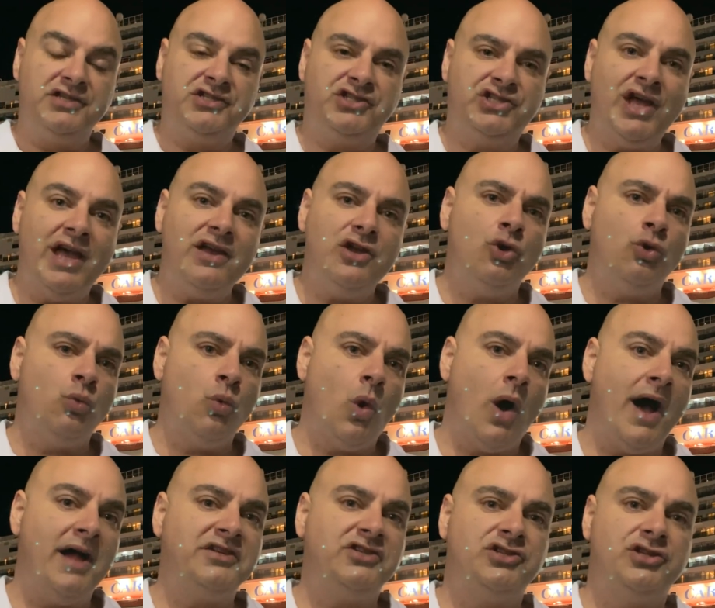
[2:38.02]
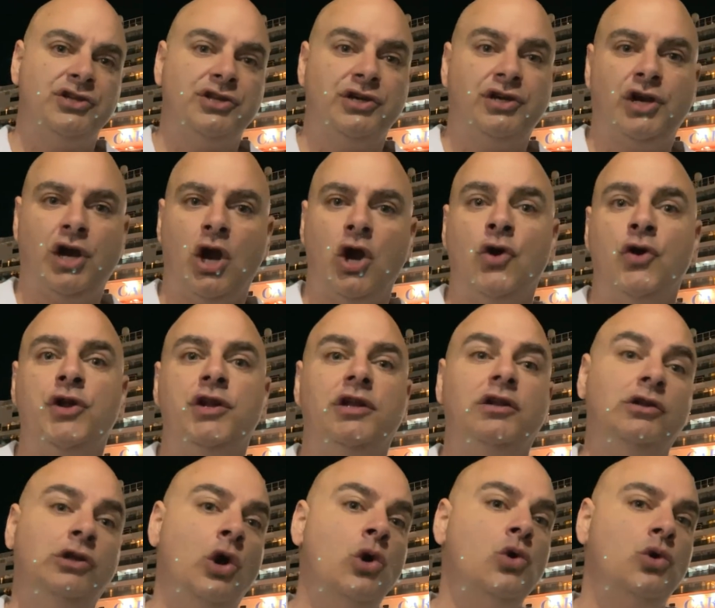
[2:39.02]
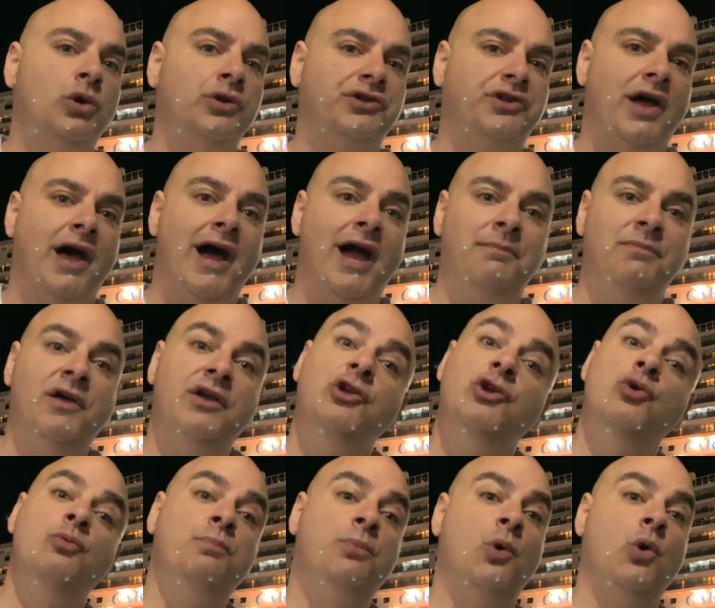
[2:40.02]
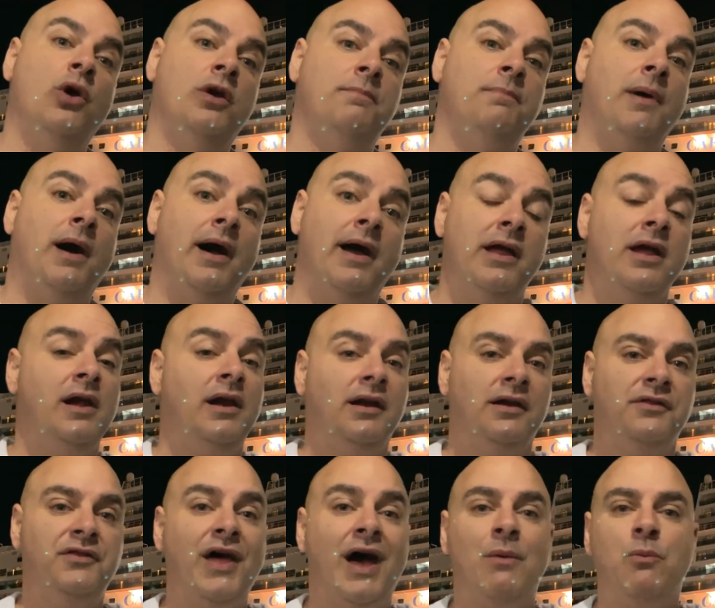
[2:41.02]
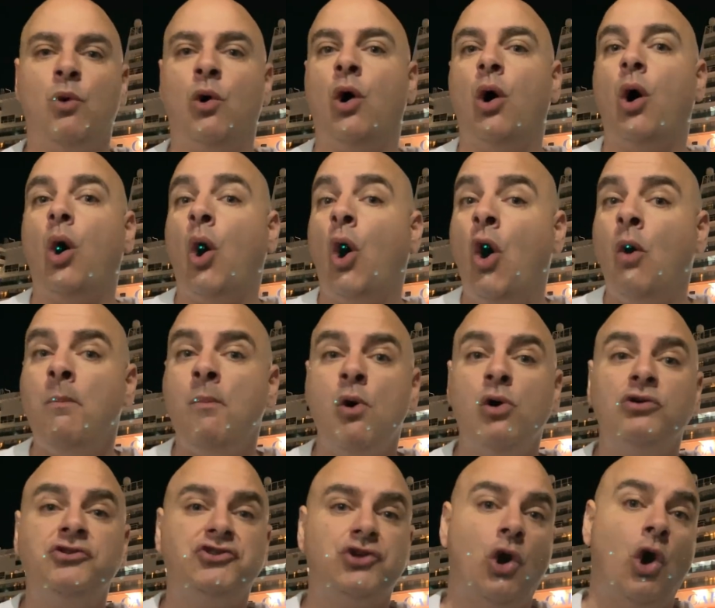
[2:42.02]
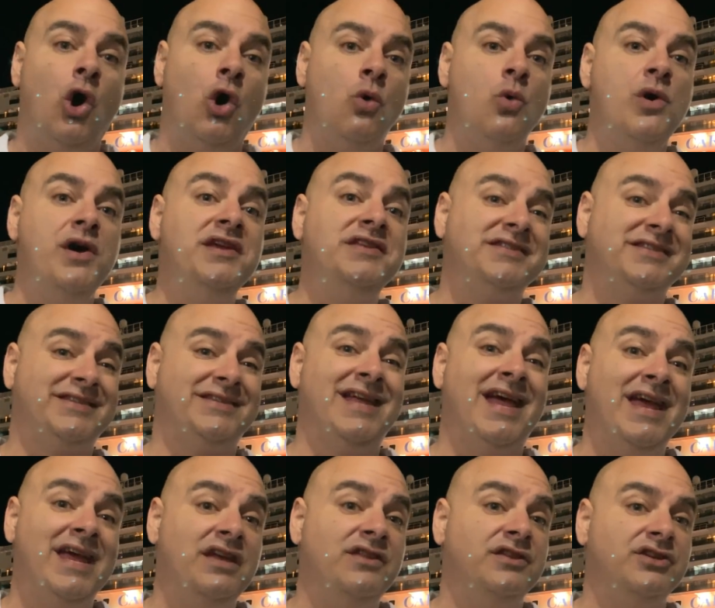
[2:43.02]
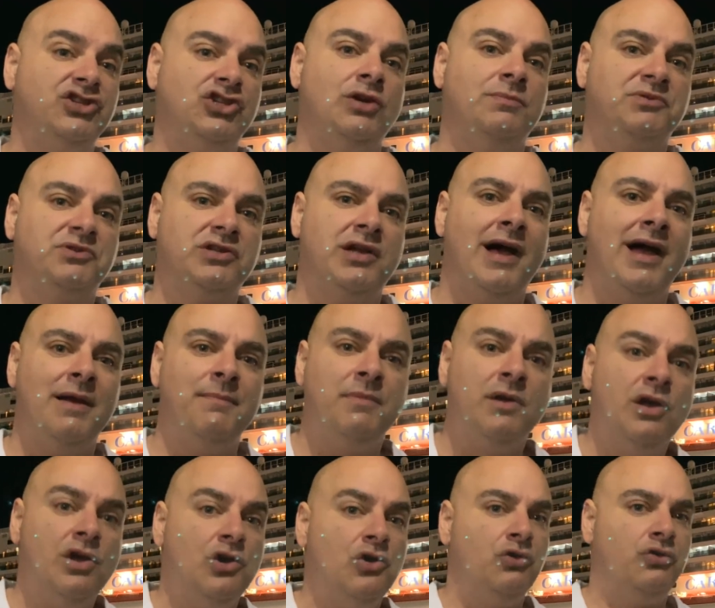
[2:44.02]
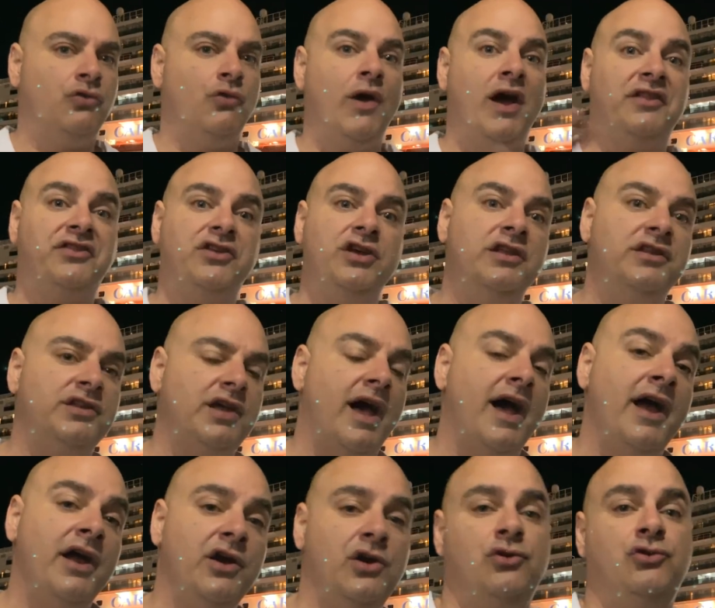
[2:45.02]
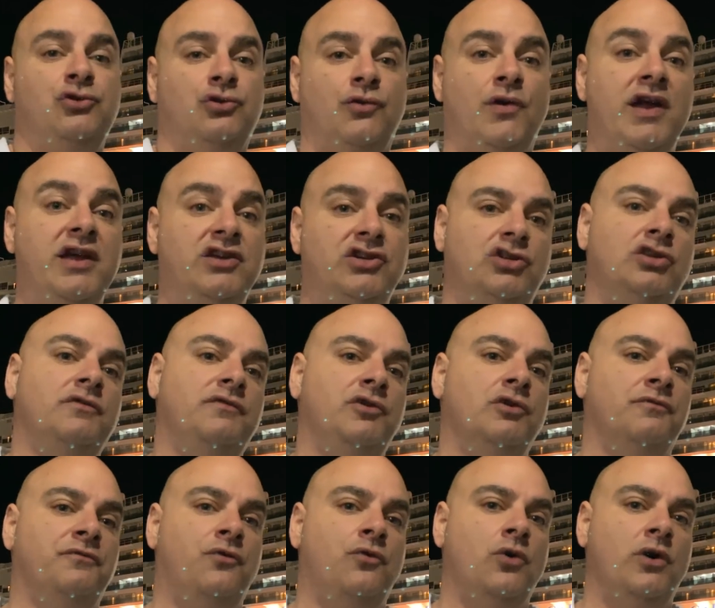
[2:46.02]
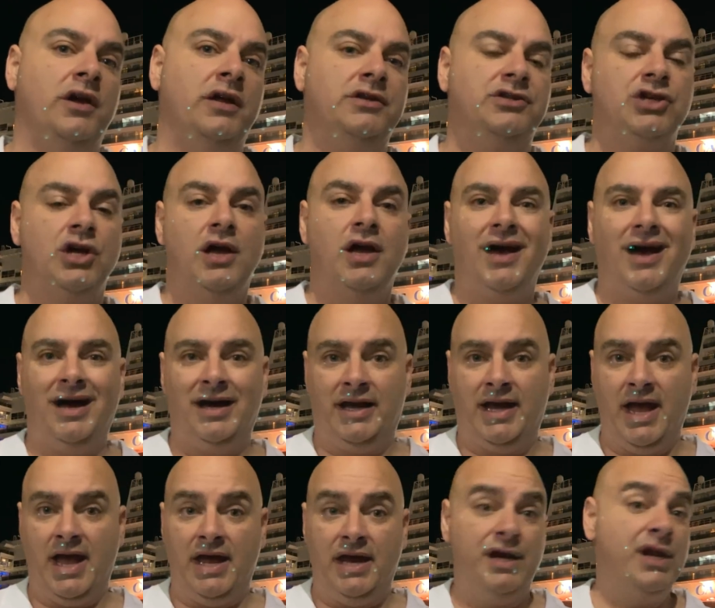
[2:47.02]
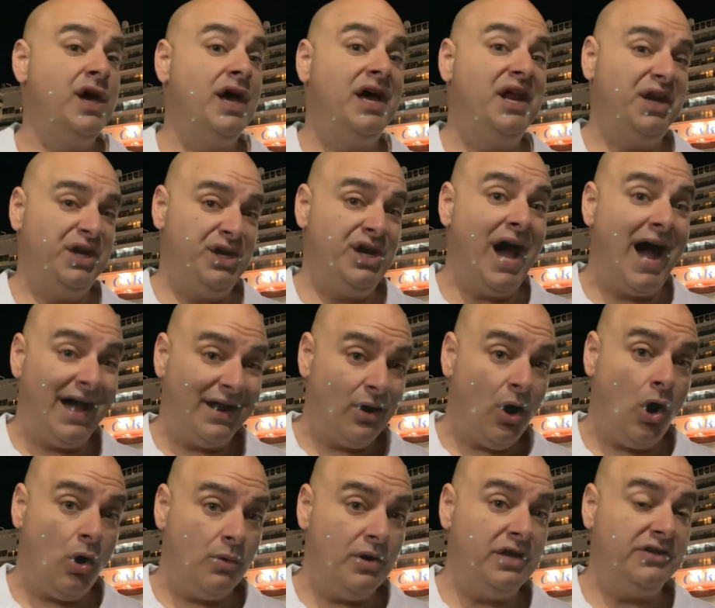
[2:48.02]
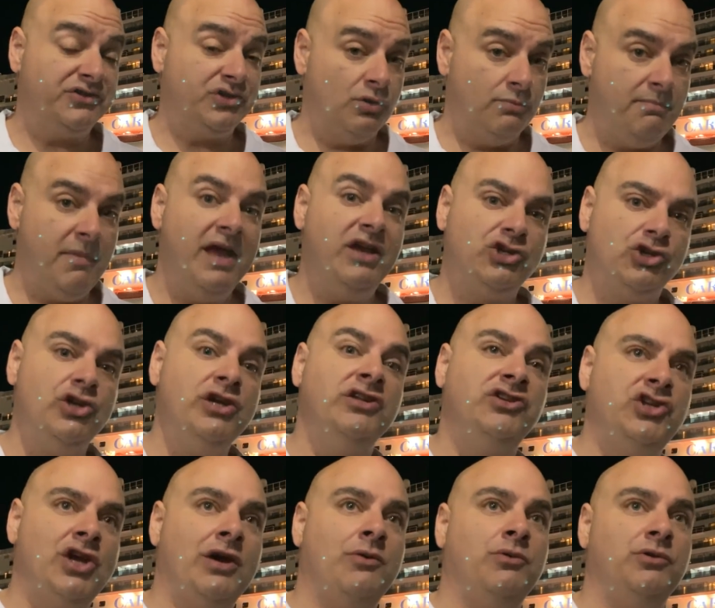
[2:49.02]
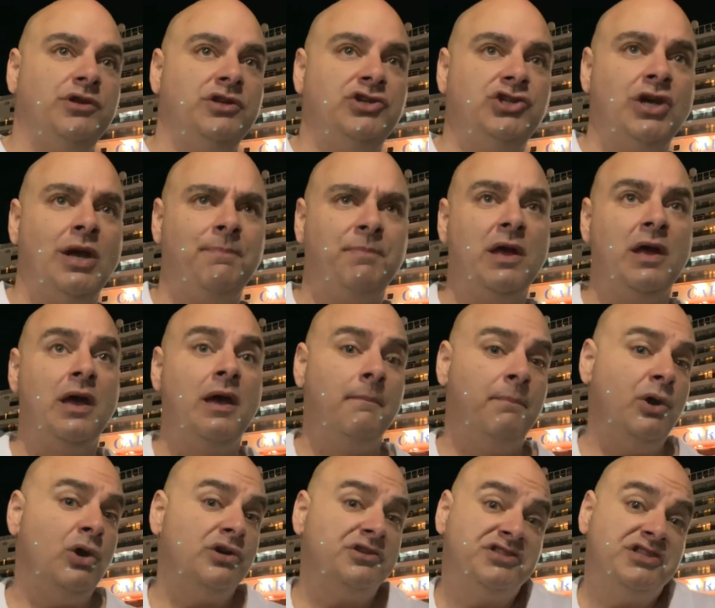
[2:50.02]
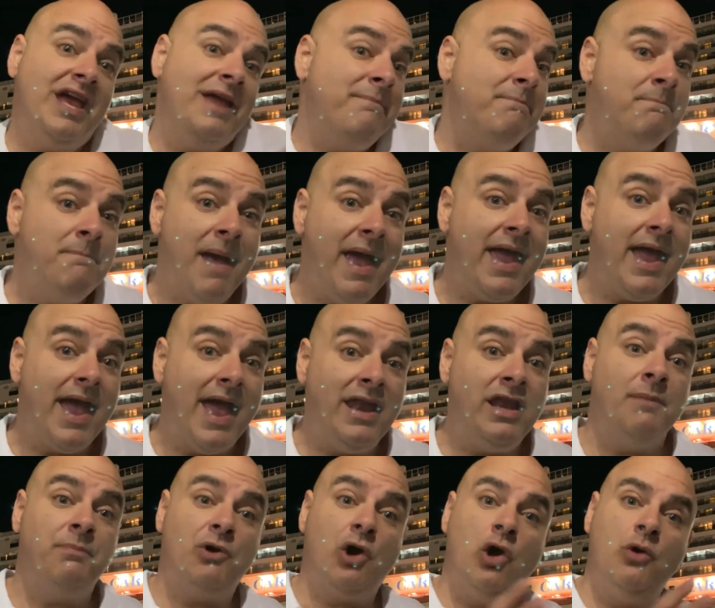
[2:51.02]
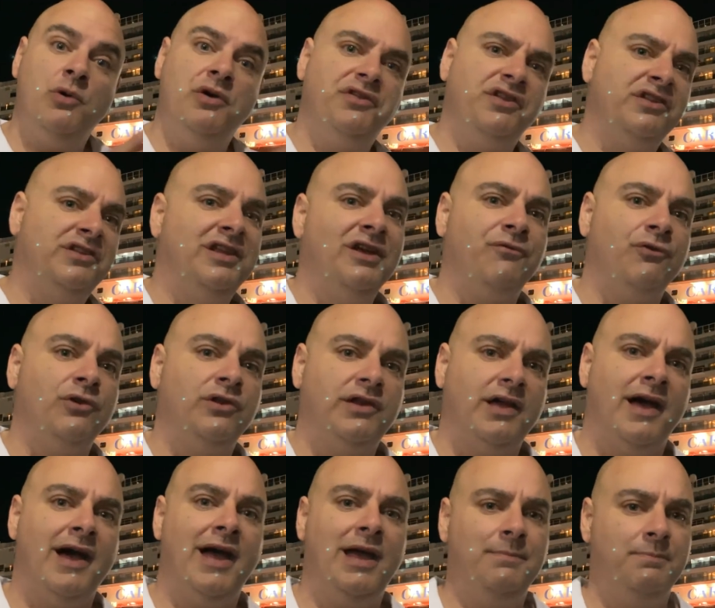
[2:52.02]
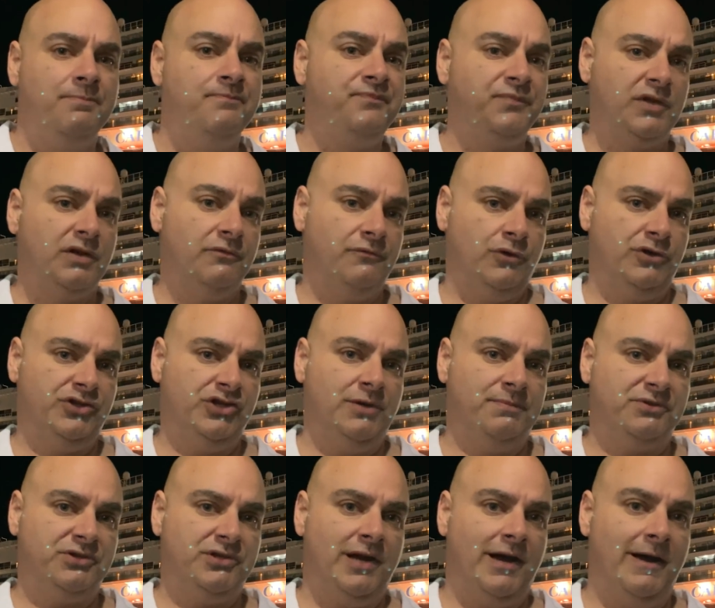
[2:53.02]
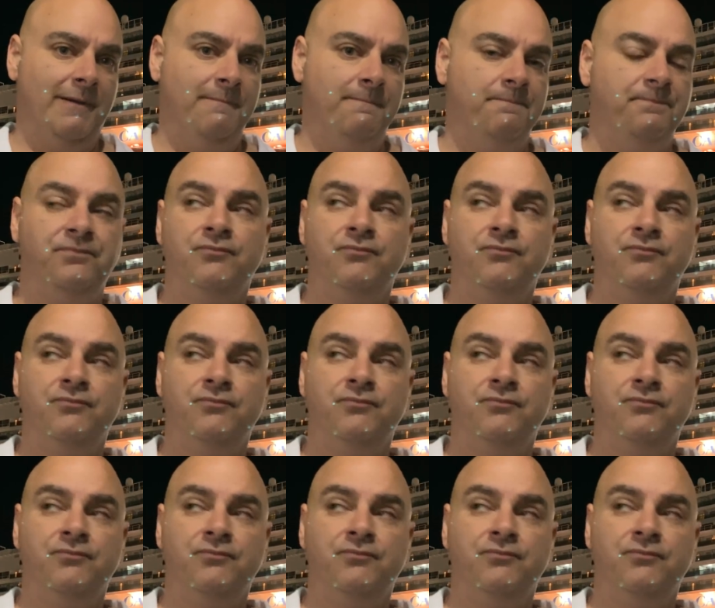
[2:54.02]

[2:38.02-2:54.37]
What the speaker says: set your watch to the current local time that you board by. That will almost always stay the ship's time throughout the entire duration of your voyage. Again, not always, so make sure you check with the ship, because they may end up going with a different time for ship's time.